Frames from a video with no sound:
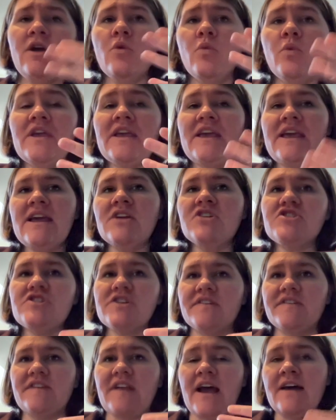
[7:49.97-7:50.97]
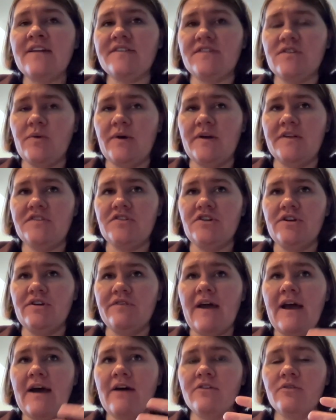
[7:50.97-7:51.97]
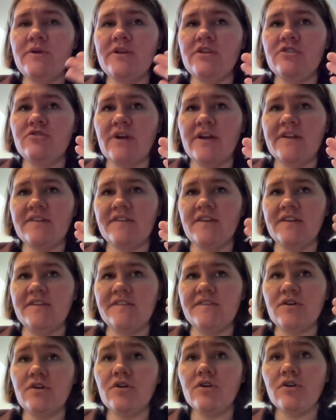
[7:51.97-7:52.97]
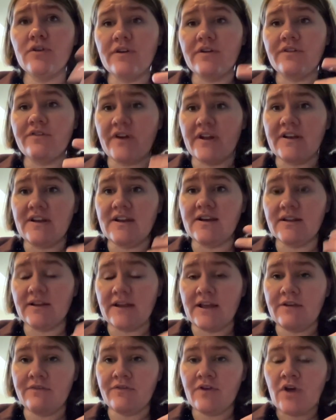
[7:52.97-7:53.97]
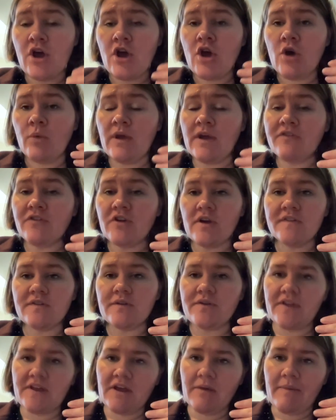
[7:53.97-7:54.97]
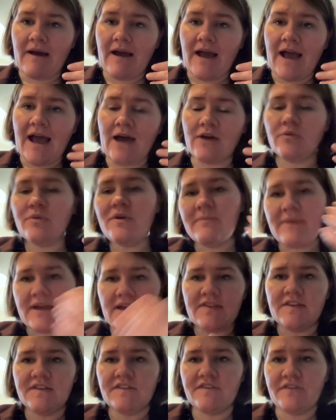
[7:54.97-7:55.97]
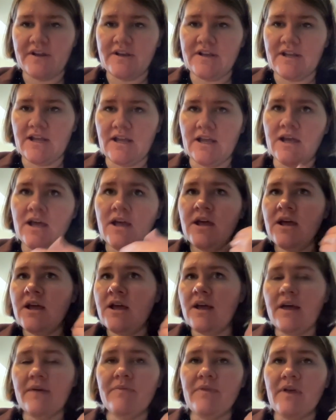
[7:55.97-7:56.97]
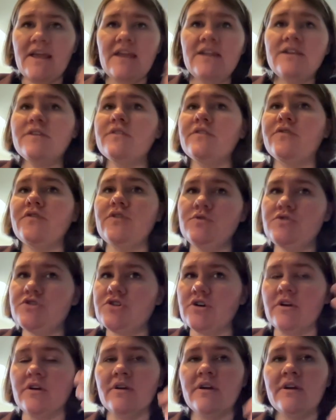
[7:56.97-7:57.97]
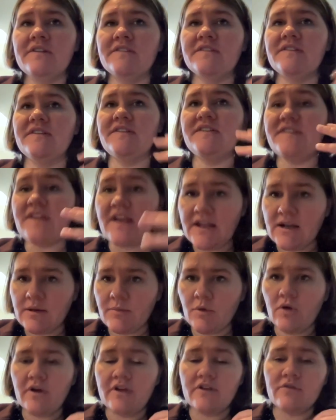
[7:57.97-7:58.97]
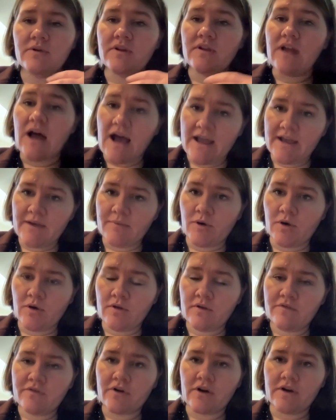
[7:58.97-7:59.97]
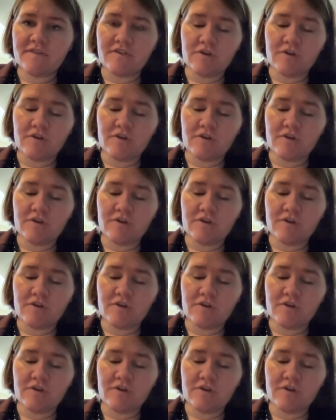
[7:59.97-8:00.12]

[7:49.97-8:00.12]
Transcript: we can't just ask the question of how do we address this current funding cliff? We have to also think about how do we make this funding into the future sustainable and reliable for our